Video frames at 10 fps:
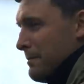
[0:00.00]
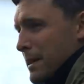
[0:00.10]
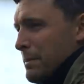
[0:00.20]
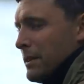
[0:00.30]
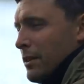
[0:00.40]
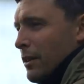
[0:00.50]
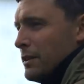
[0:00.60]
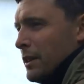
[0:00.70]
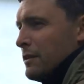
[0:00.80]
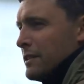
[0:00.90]
People have
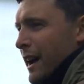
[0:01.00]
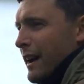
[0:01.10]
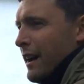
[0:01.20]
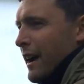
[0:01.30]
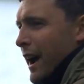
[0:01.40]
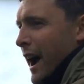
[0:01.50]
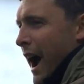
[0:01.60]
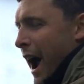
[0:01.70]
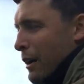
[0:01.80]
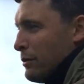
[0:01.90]
cottoned on to
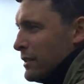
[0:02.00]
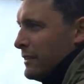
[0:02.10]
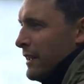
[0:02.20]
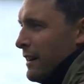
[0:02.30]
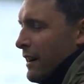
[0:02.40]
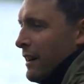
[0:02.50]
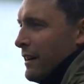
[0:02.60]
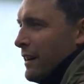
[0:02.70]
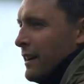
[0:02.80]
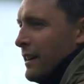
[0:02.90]
how good they
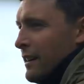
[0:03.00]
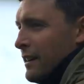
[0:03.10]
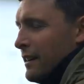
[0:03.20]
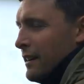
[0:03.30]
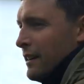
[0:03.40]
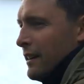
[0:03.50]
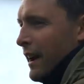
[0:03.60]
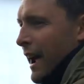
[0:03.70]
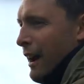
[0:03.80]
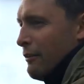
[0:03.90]
are,
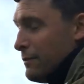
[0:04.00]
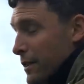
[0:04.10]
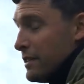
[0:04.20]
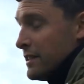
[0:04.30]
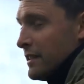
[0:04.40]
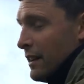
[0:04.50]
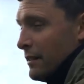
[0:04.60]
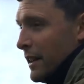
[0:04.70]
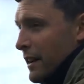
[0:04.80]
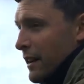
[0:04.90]
how
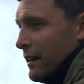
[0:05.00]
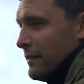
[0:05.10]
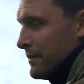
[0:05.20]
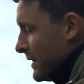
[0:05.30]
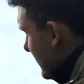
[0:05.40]
versatile they are,